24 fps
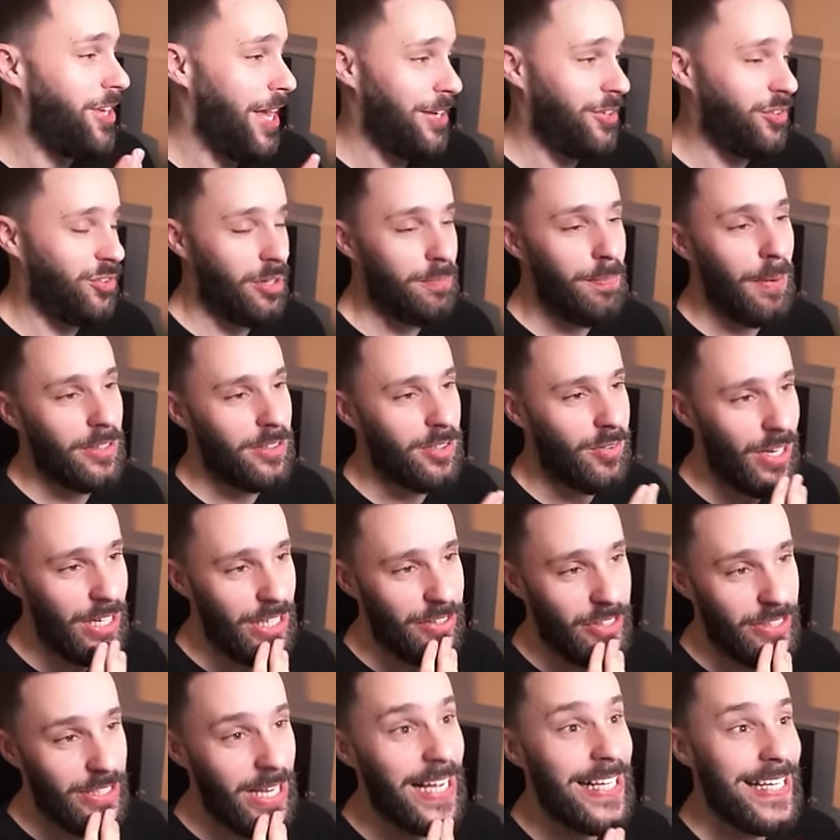okay, just a bunch of
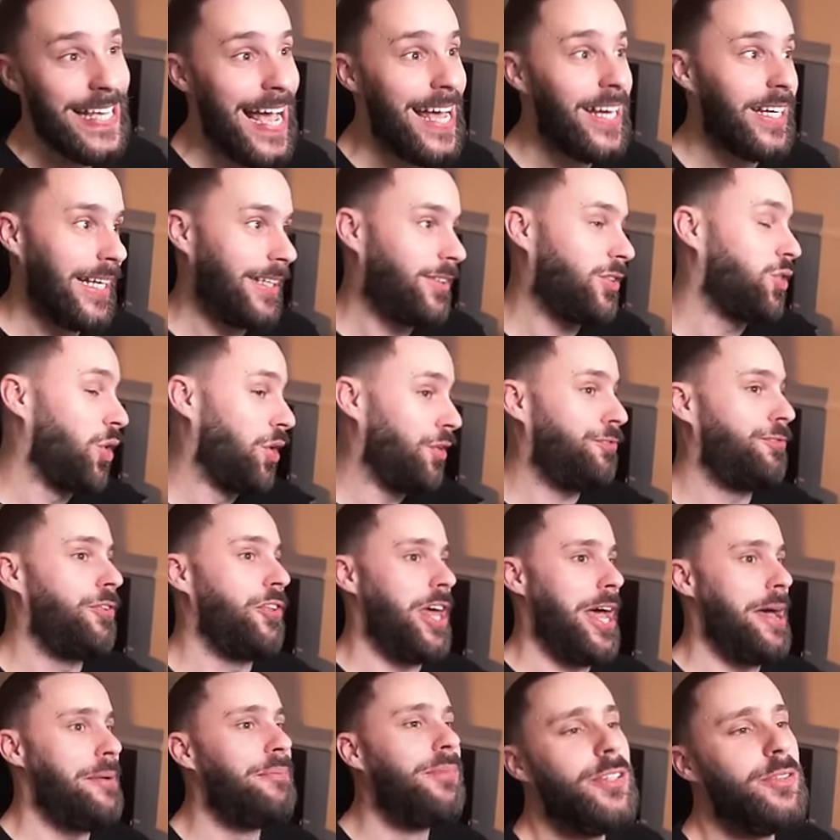energy. Again, that's good
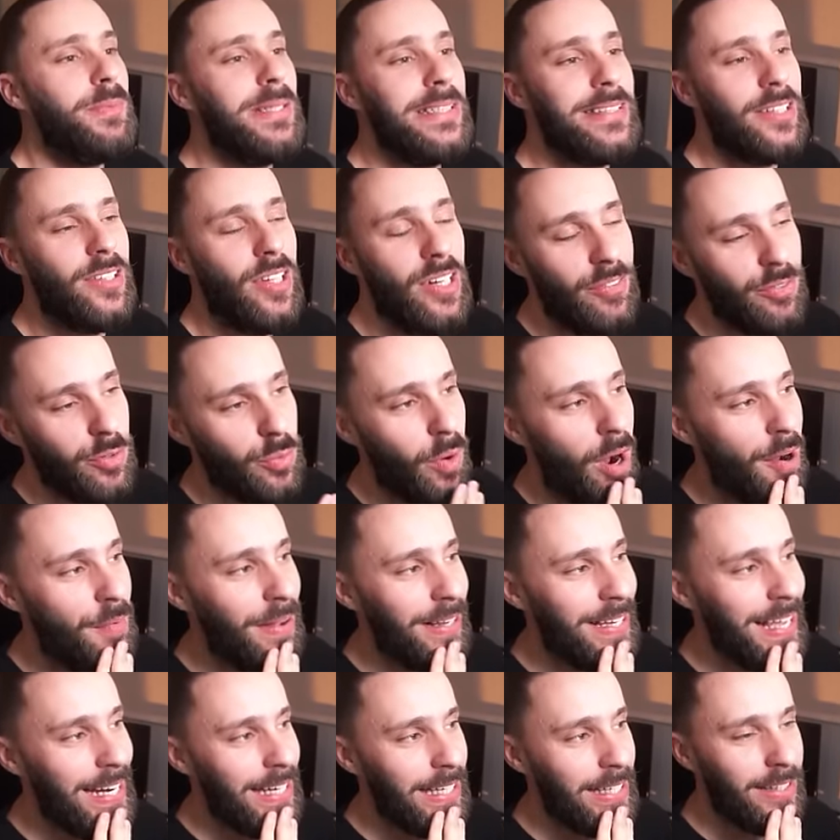for them. It means means they don't have to worry
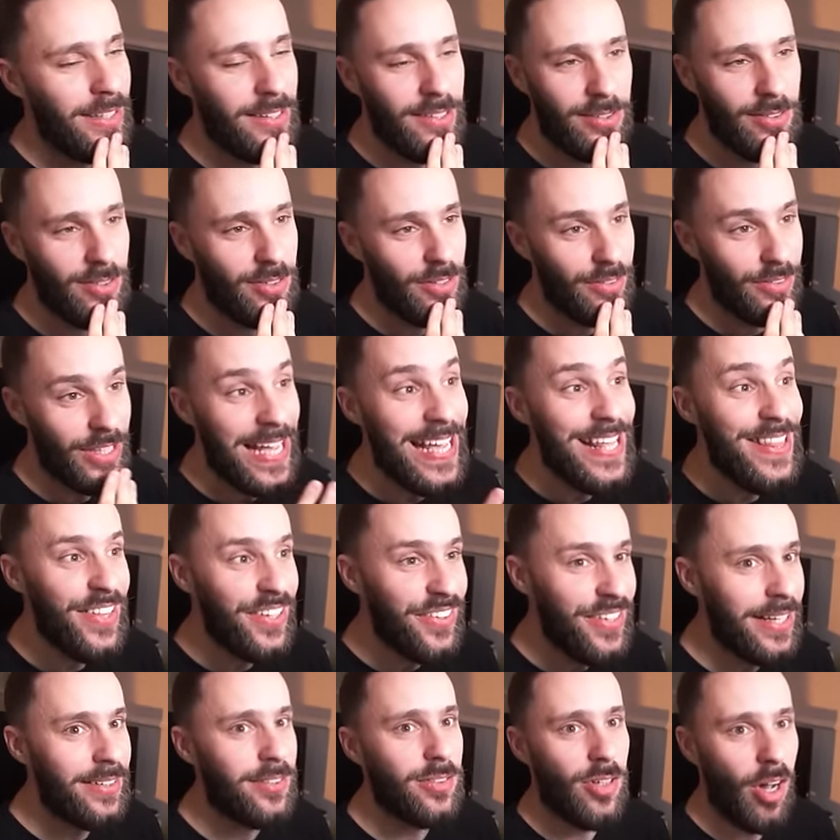about getting it in
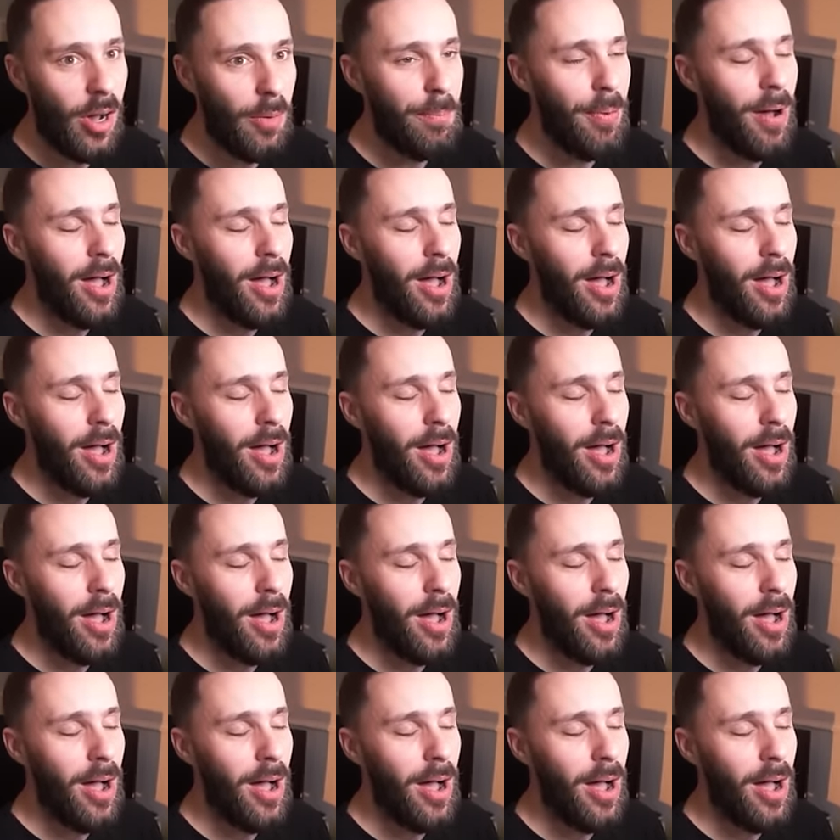the discard